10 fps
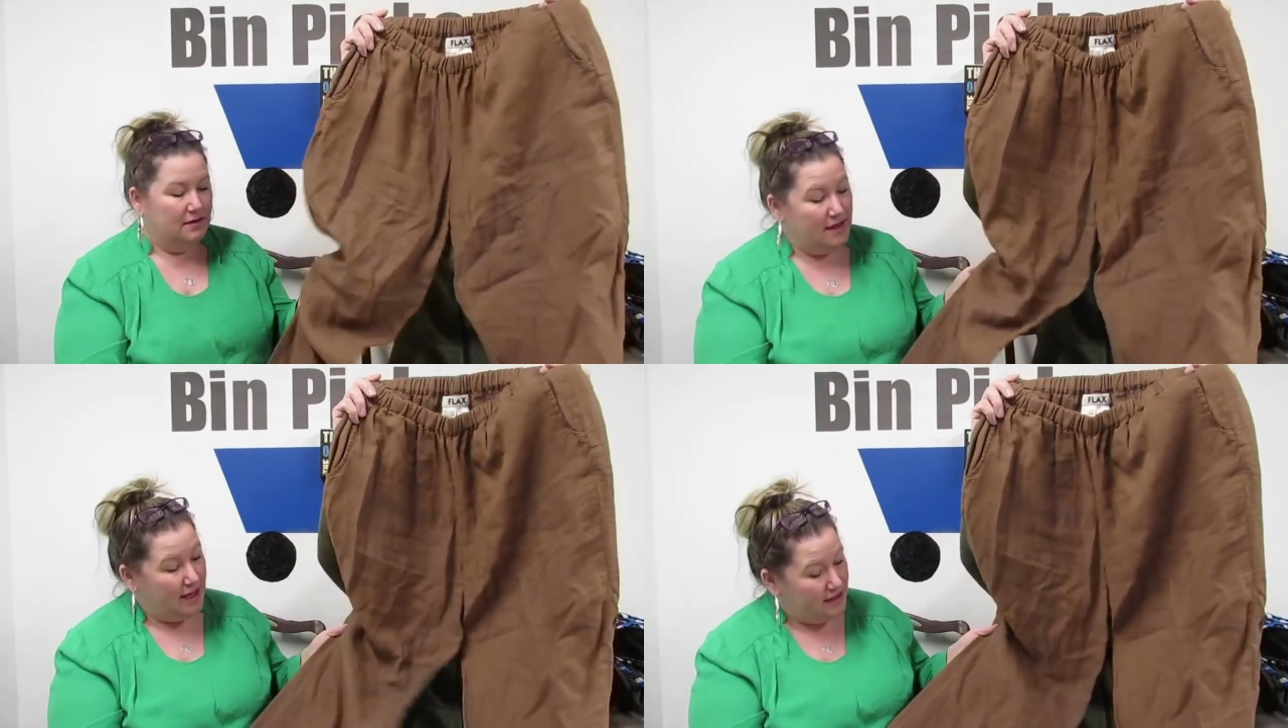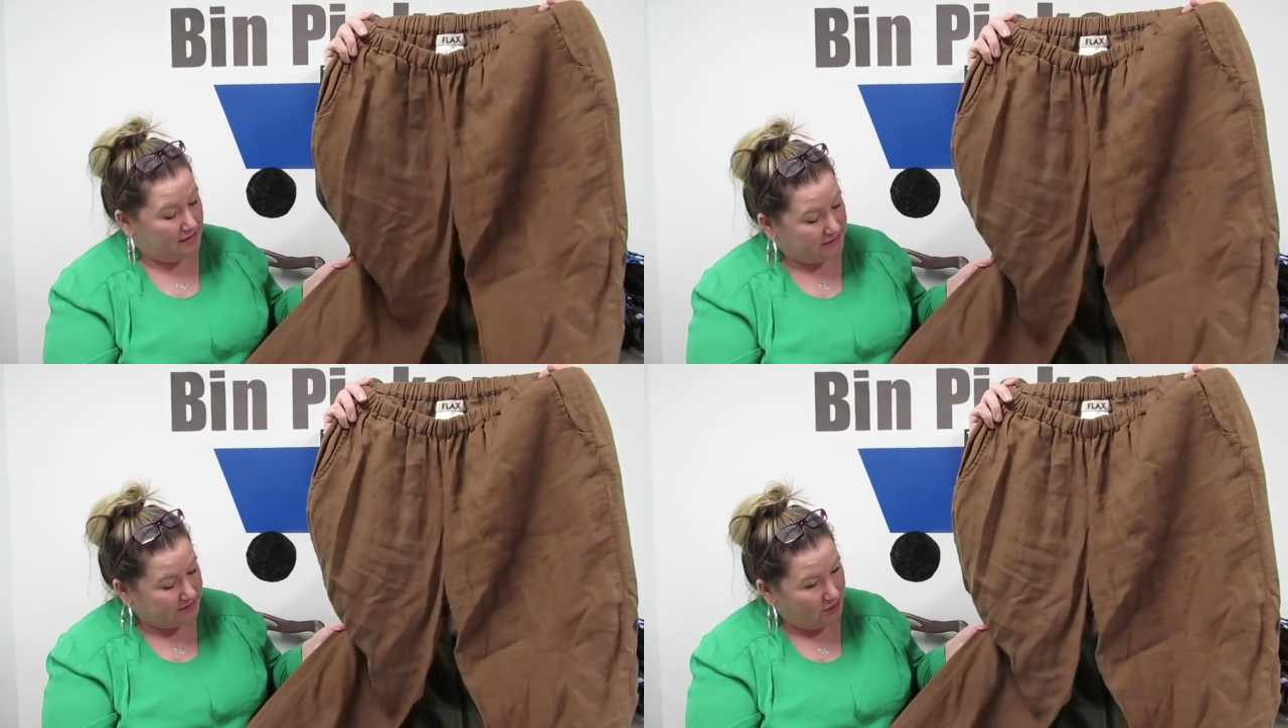Yeah.
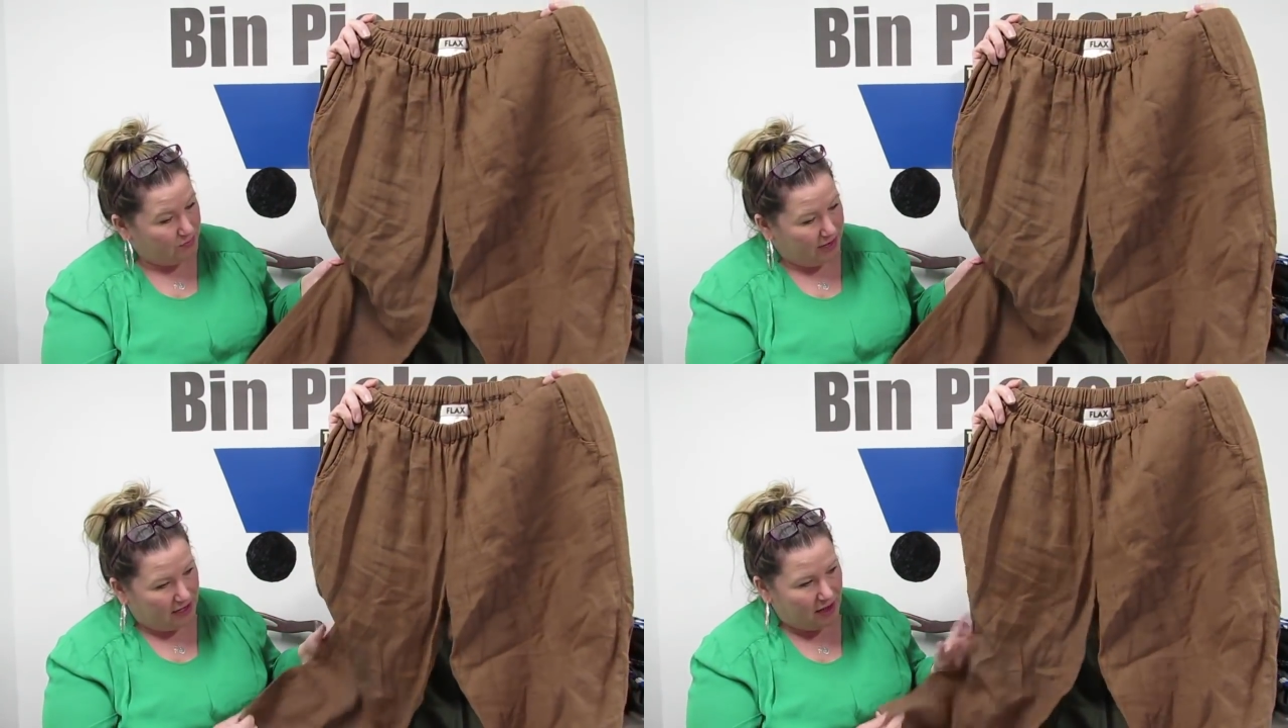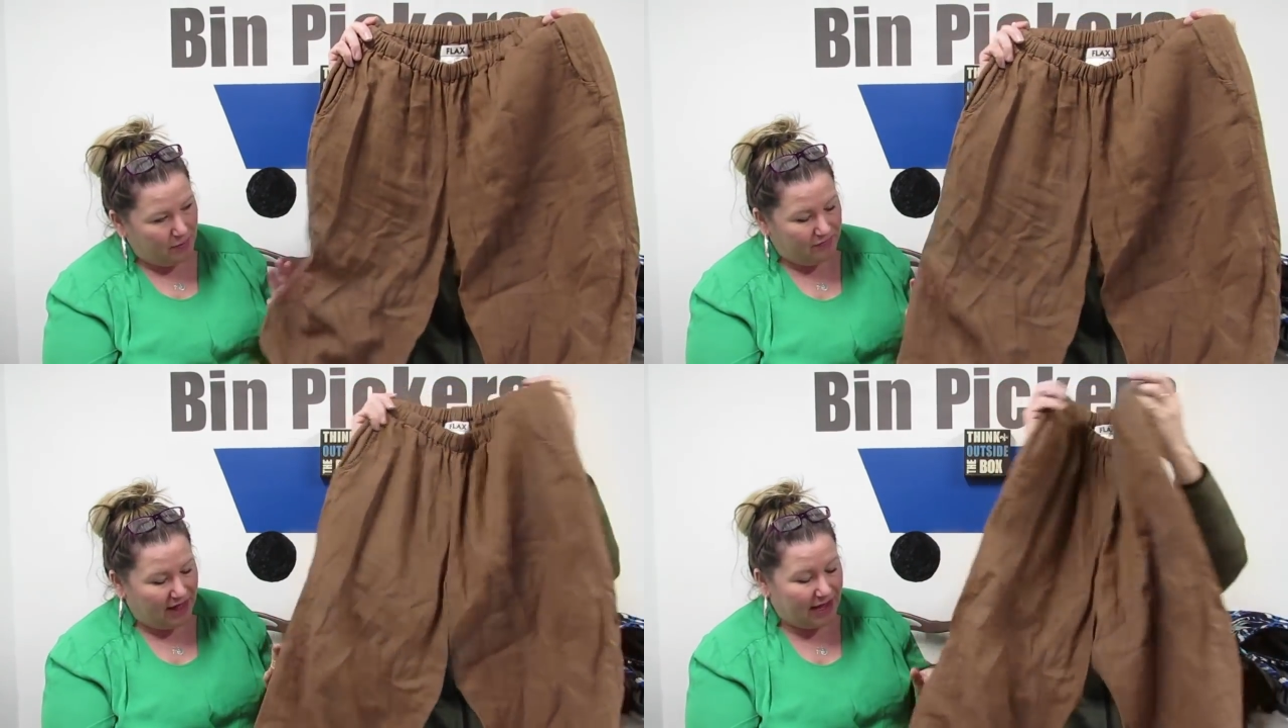So we got a
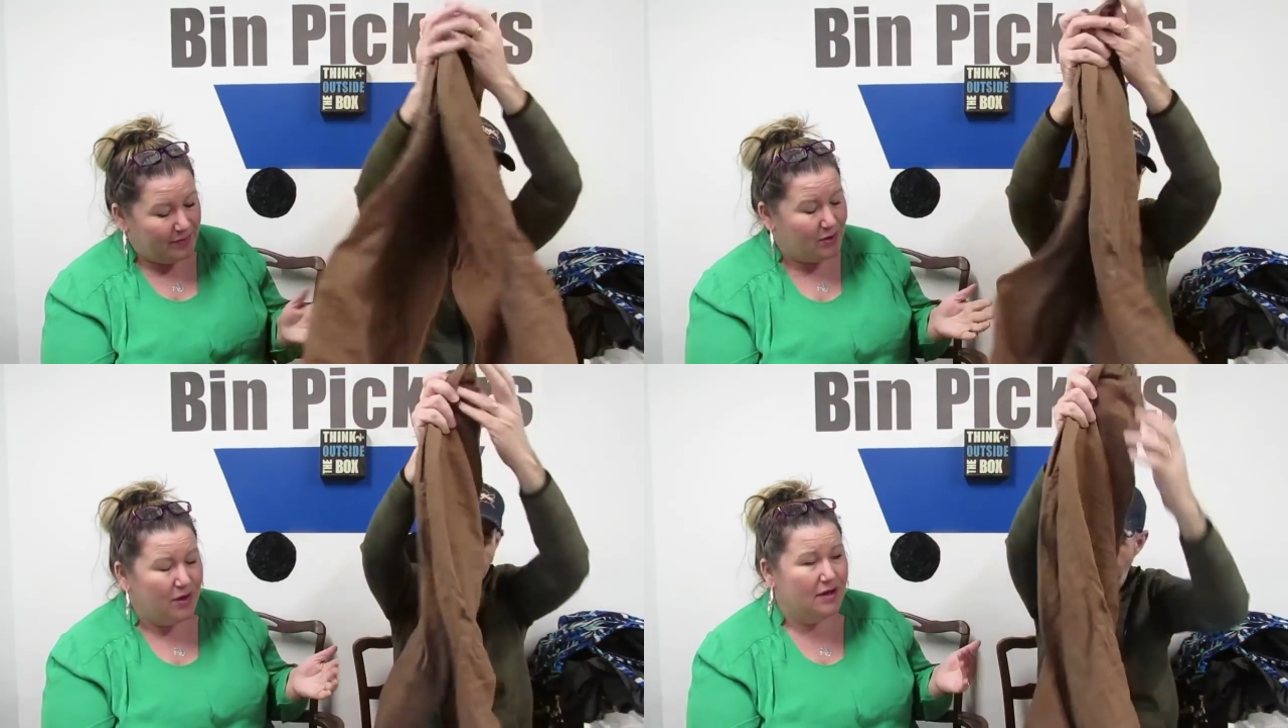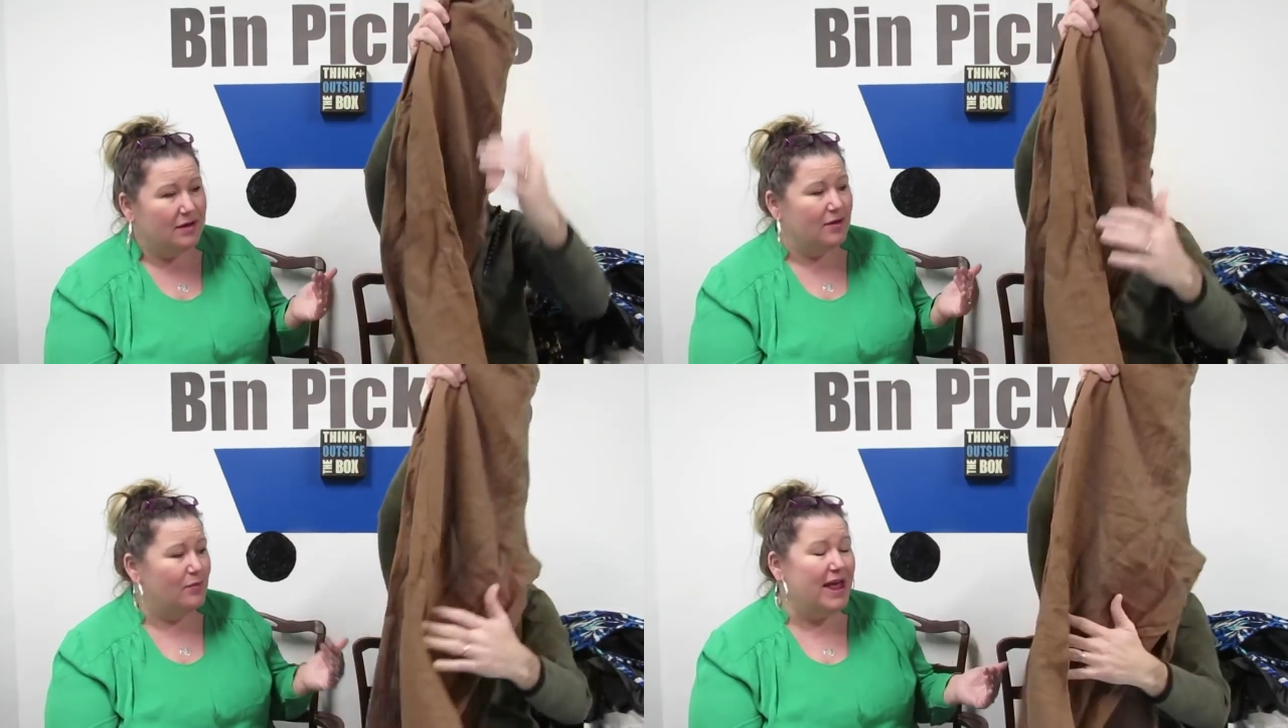couple flat. I mean,
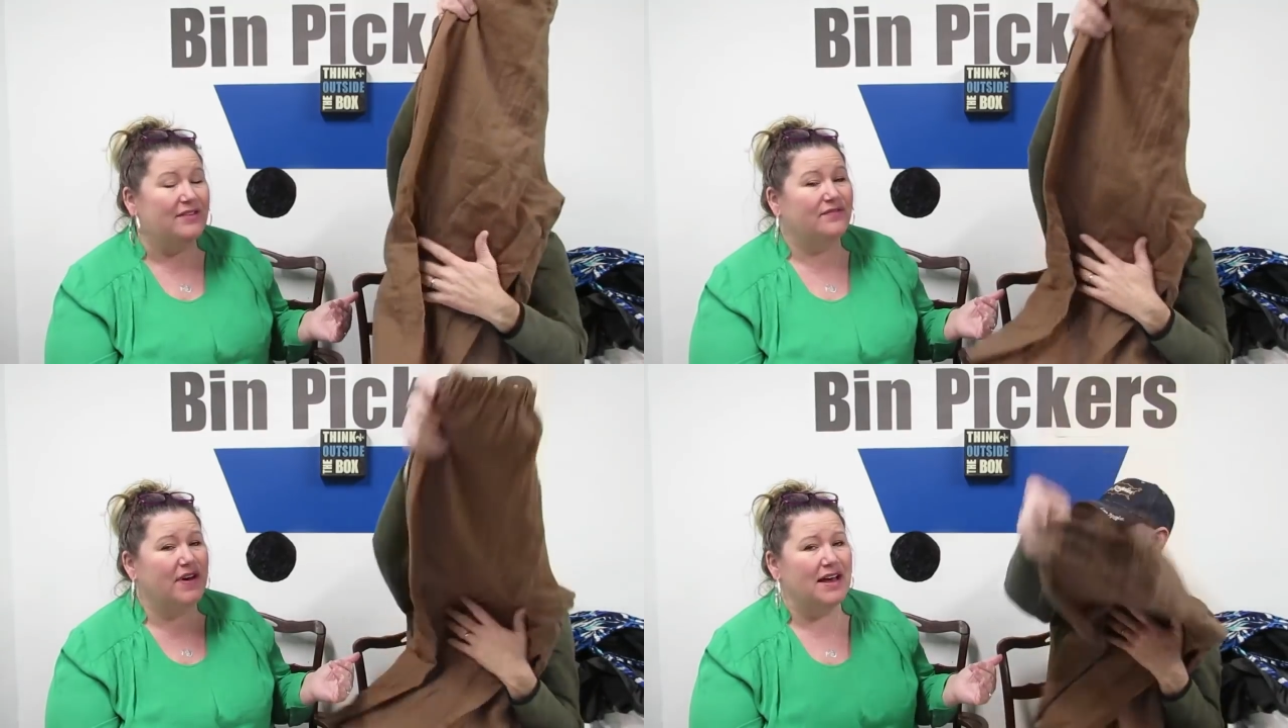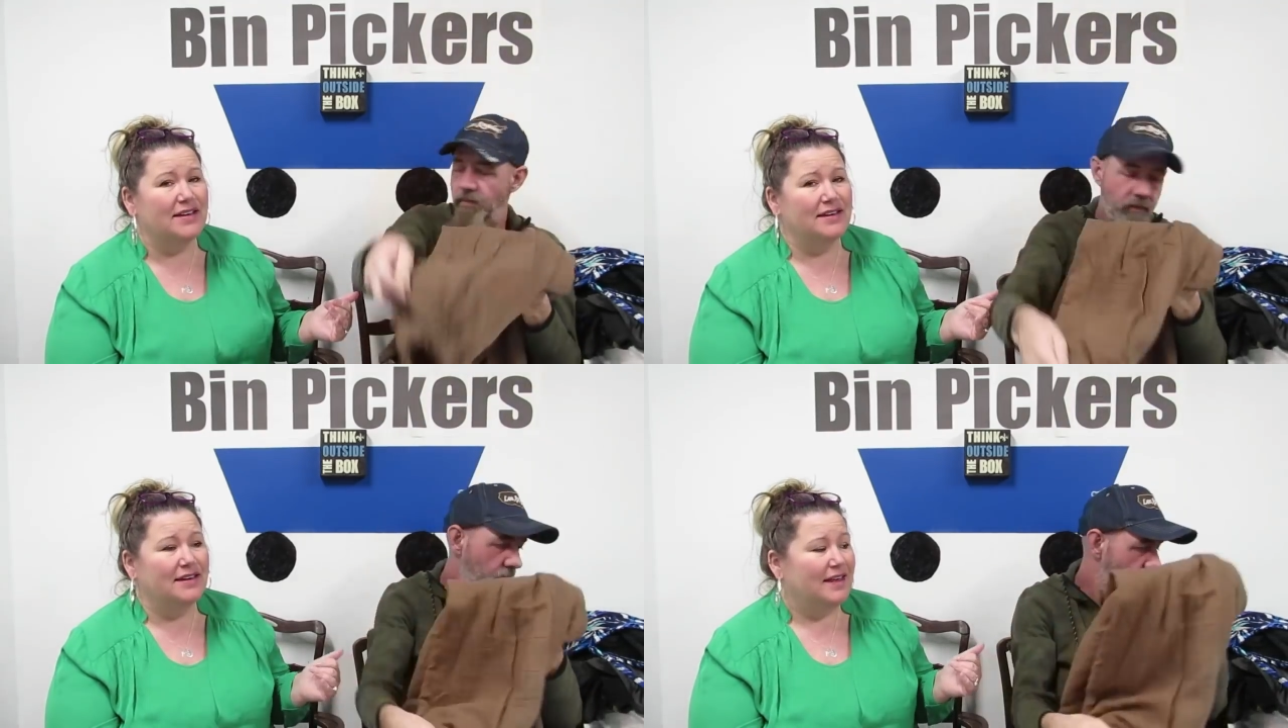we had
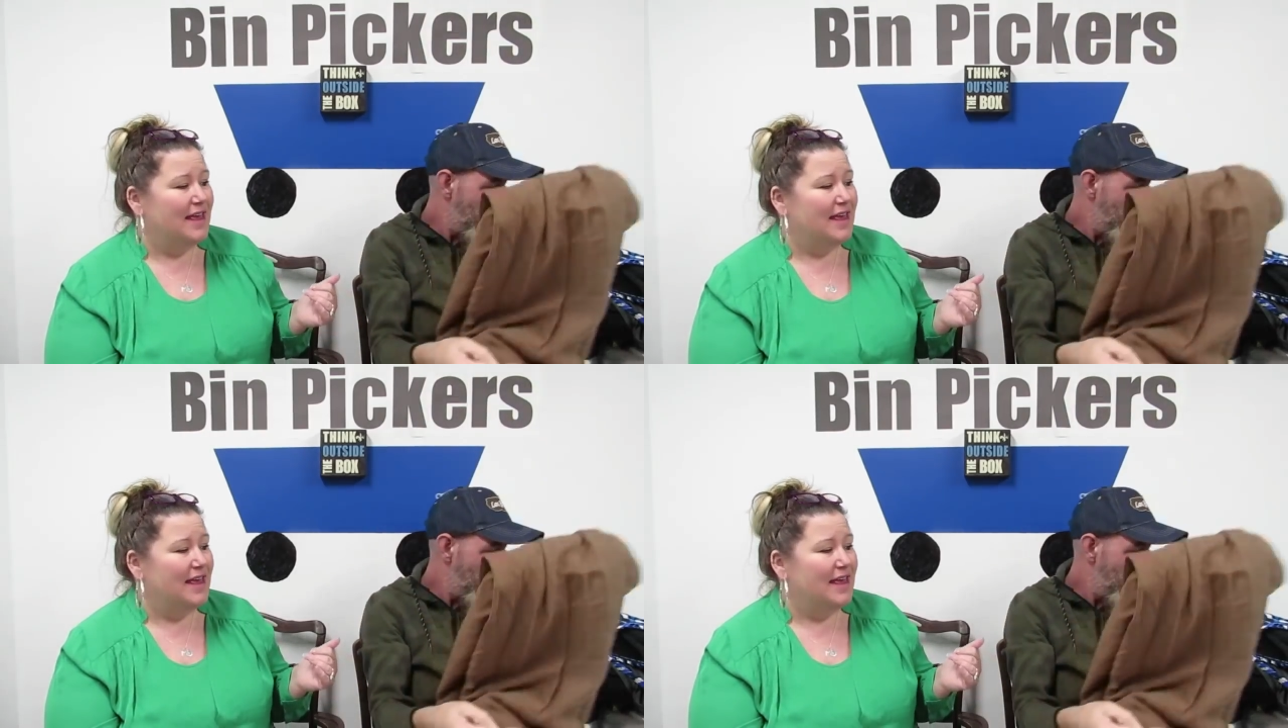fun.